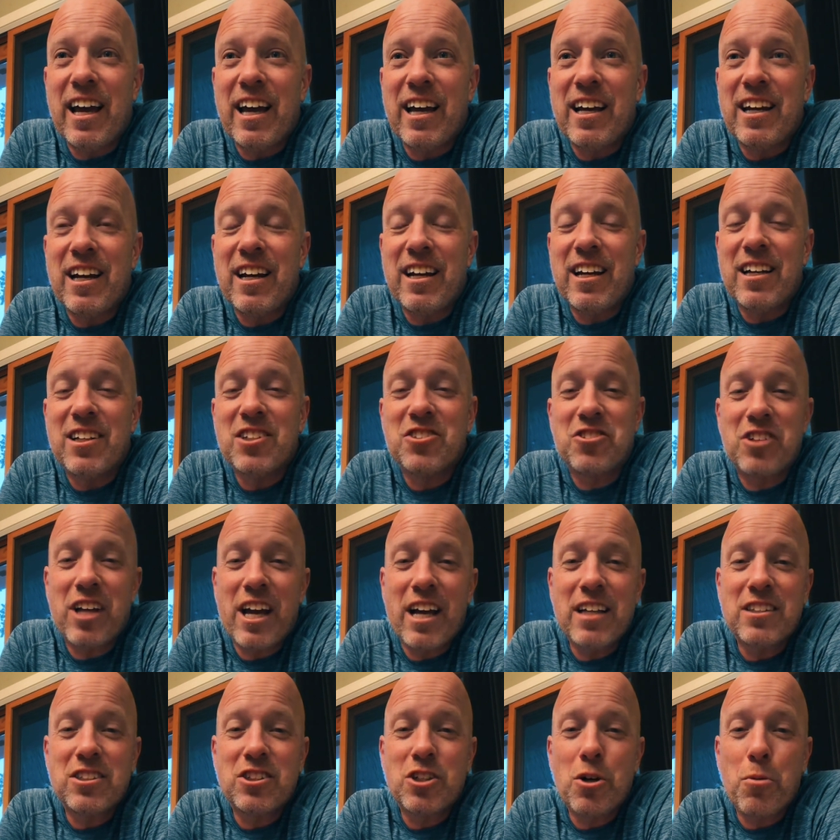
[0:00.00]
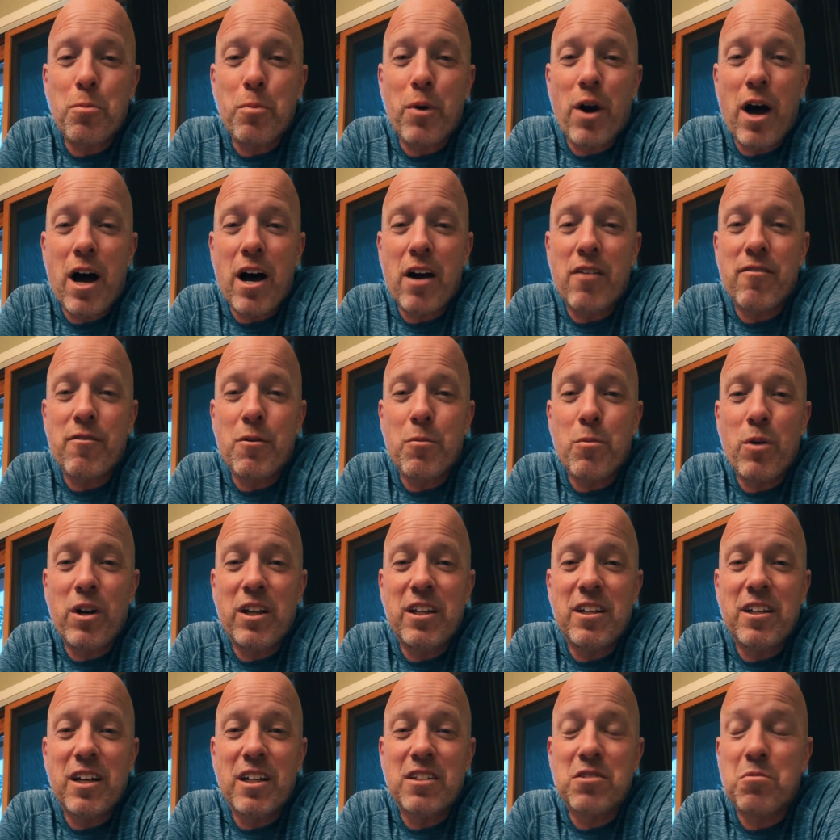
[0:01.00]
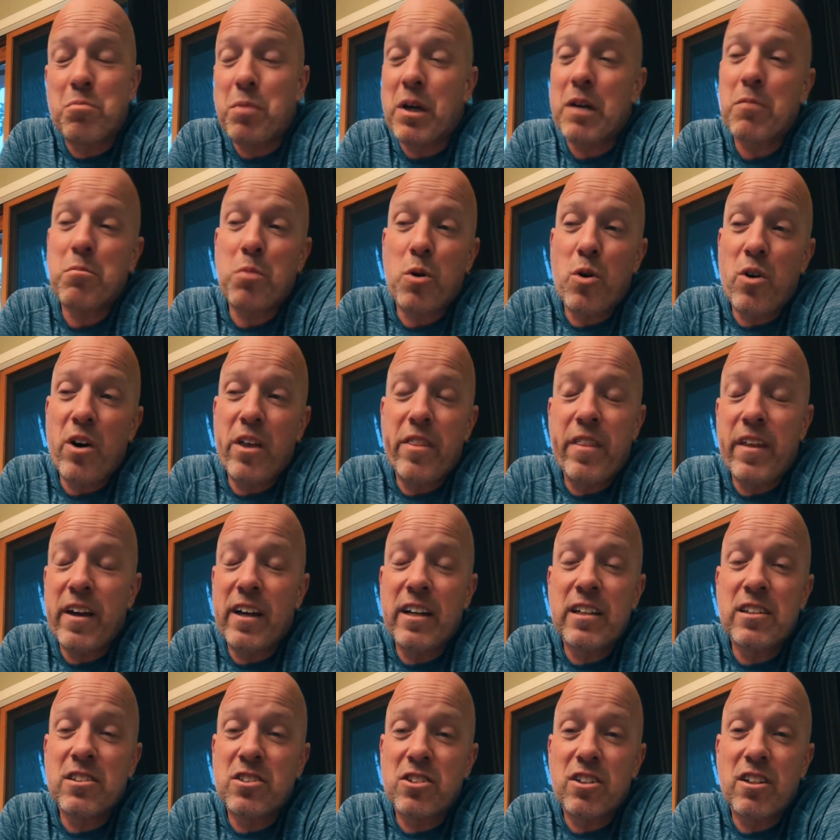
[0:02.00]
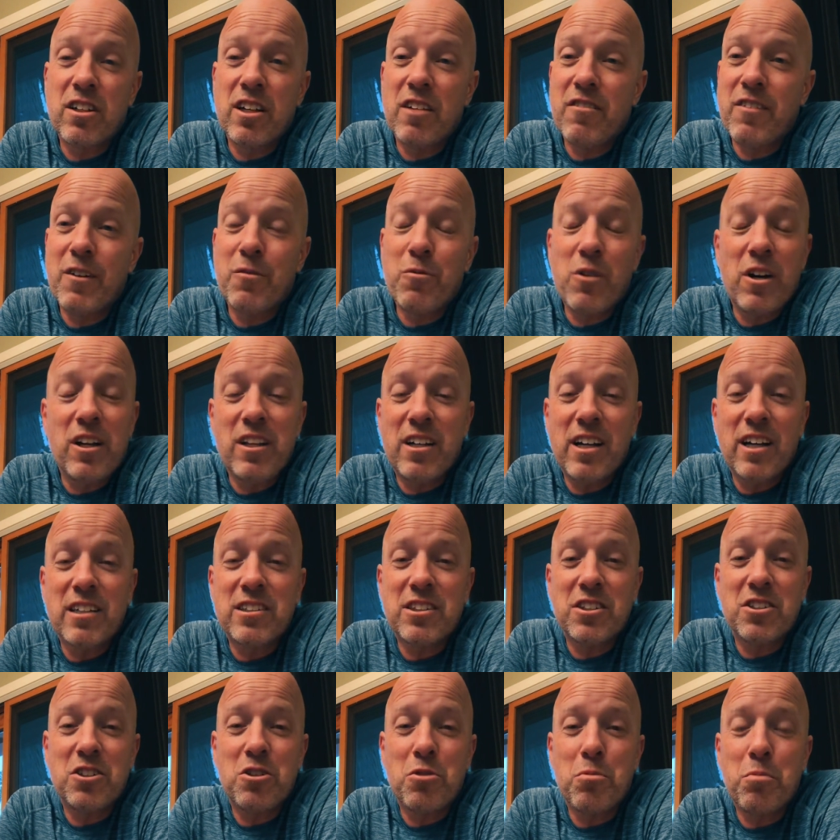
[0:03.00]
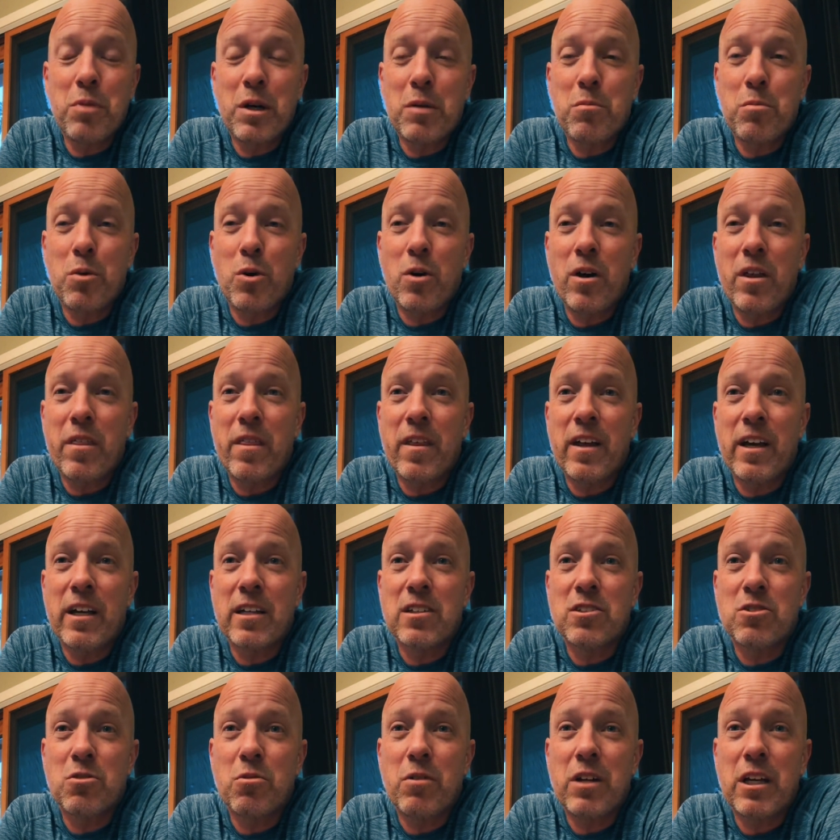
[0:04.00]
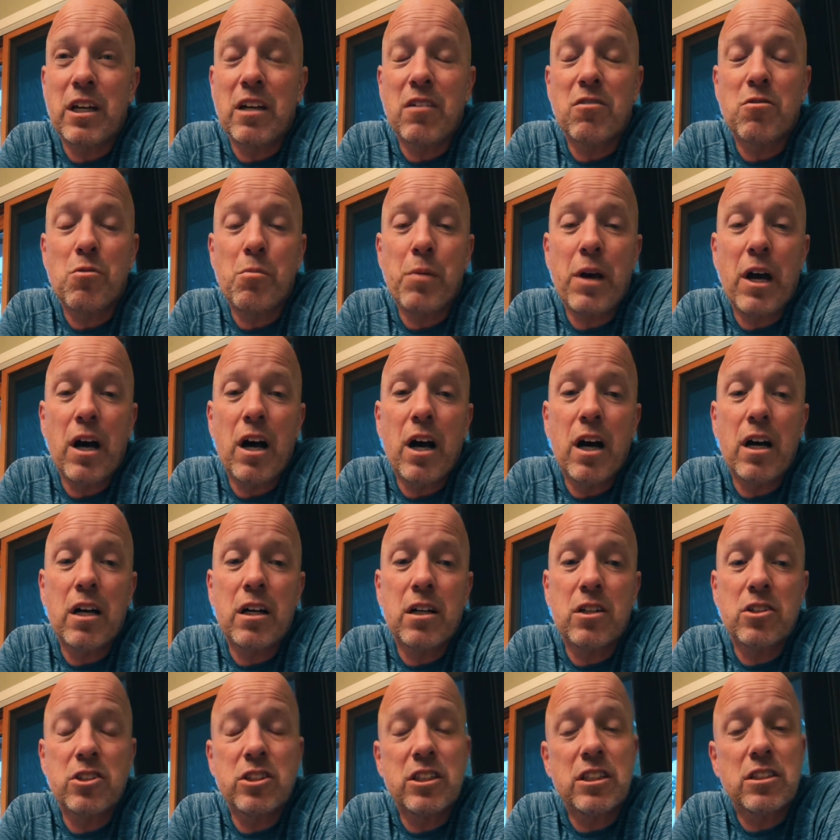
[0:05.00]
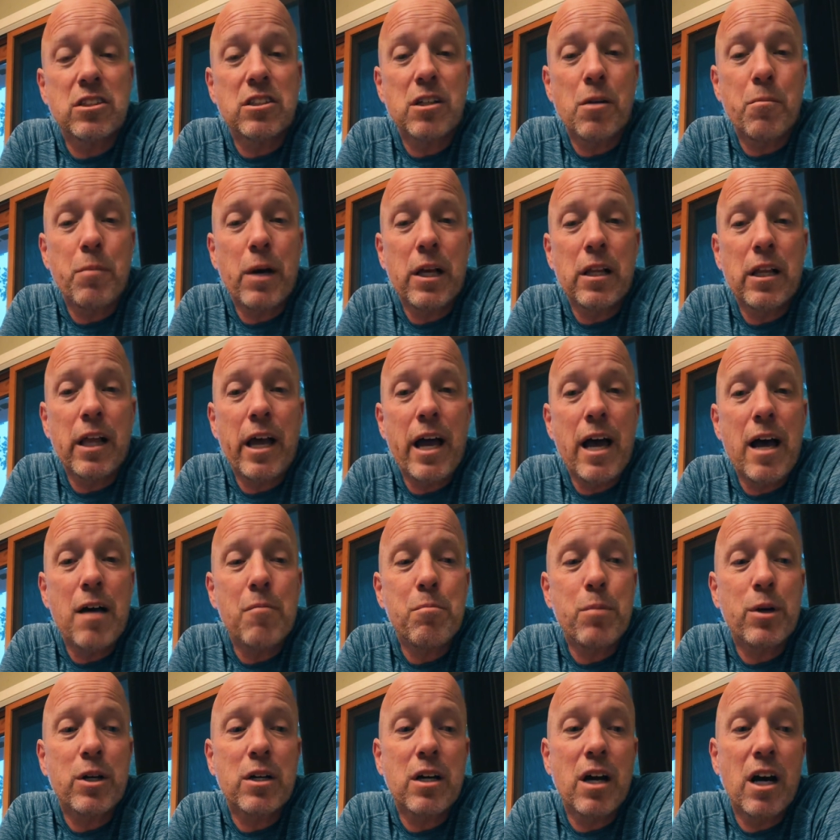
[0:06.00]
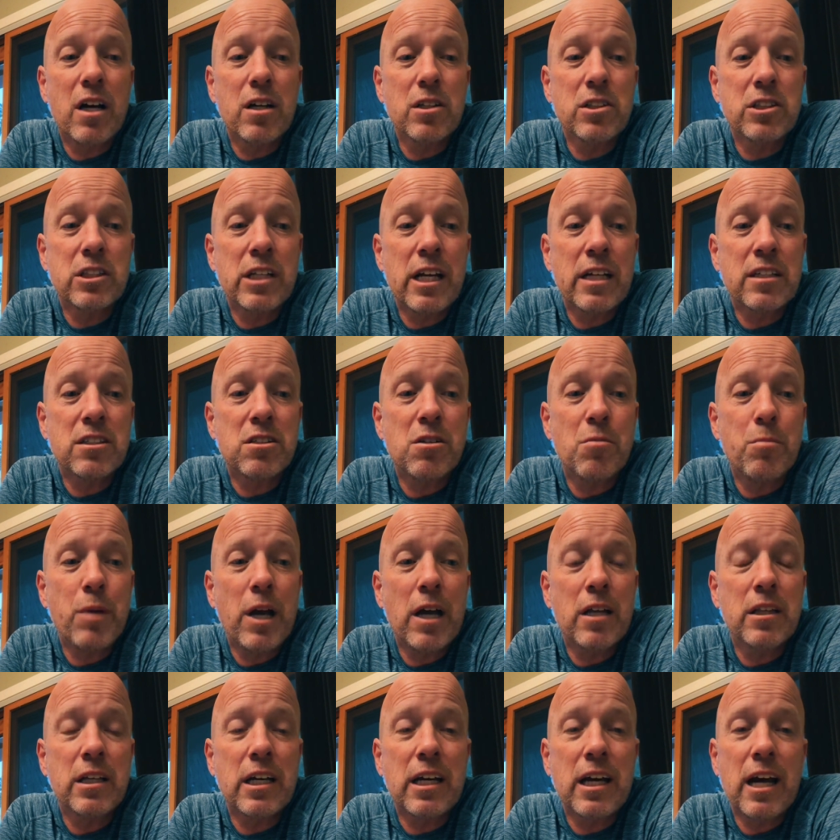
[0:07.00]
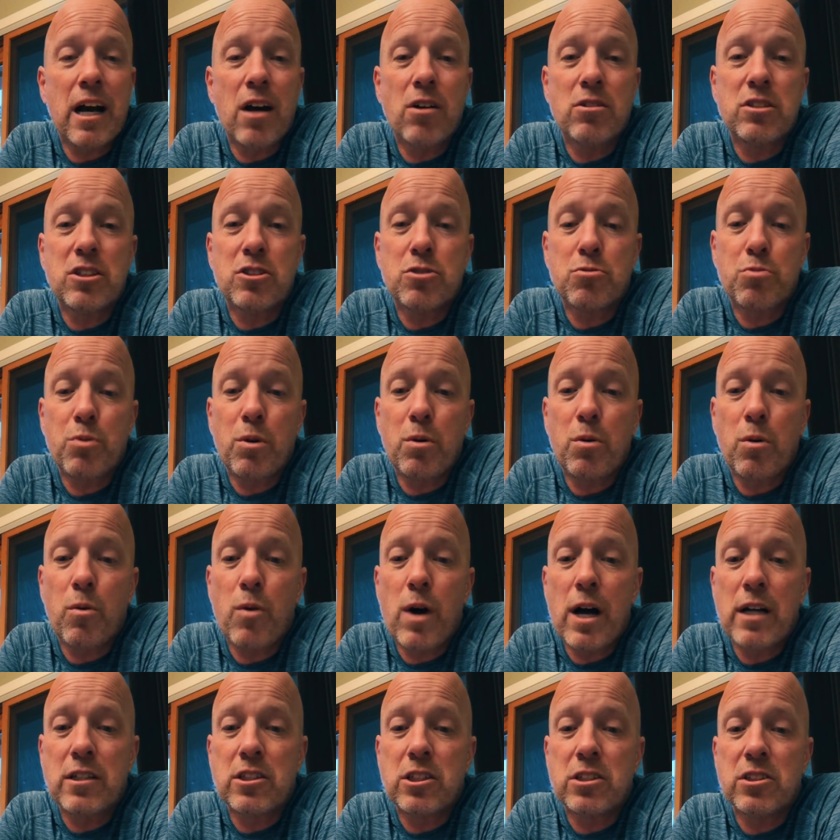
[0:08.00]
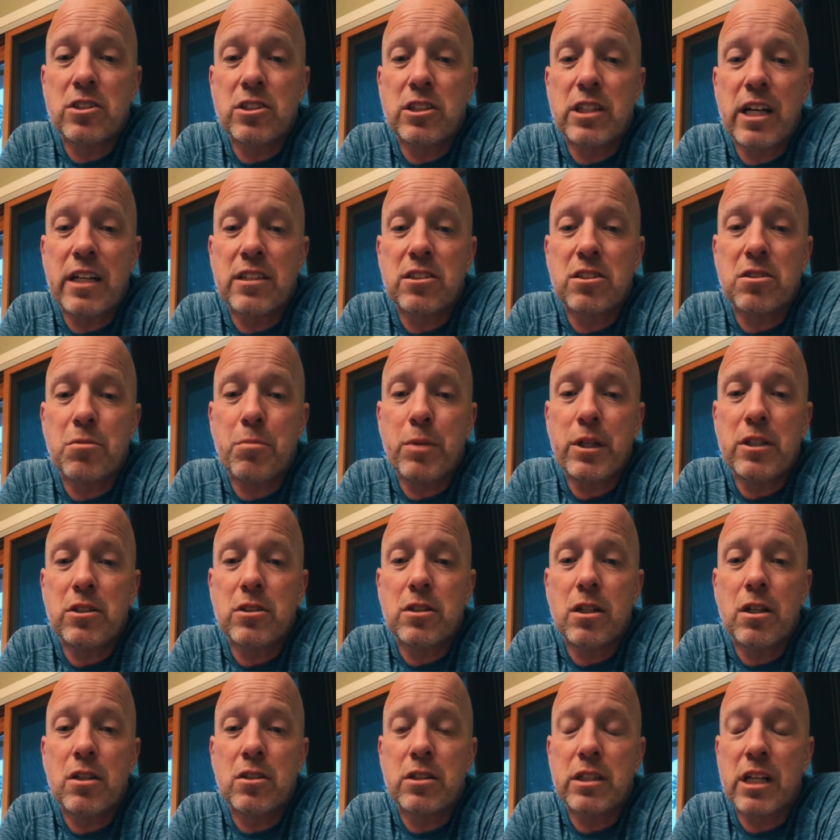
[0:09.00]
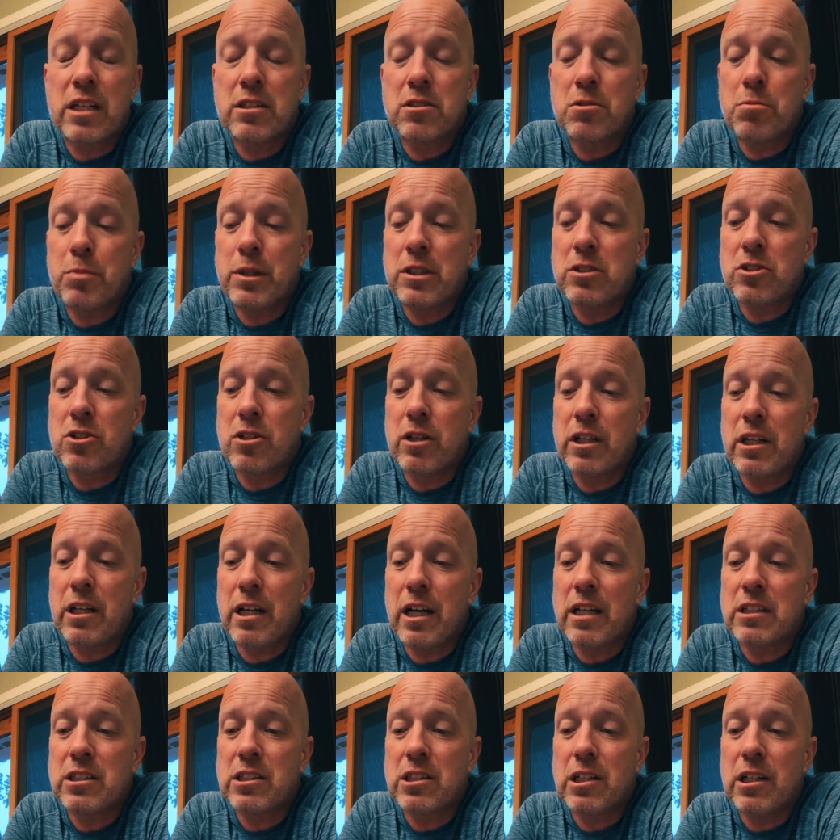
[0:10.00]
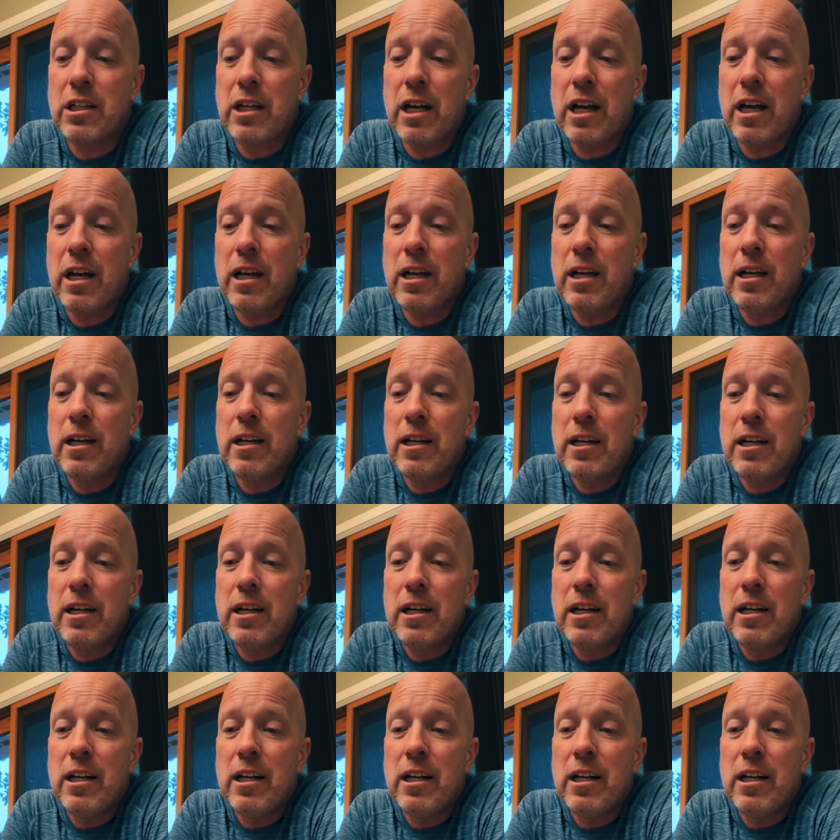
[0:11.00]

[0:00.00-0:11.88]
and his dad's so proud of him when he does big boy things or even when he doesn't do big boy things when he gives me a hug or sits on my lap or cuddles next to me on the couch as we were watching sesame sesame street yesterday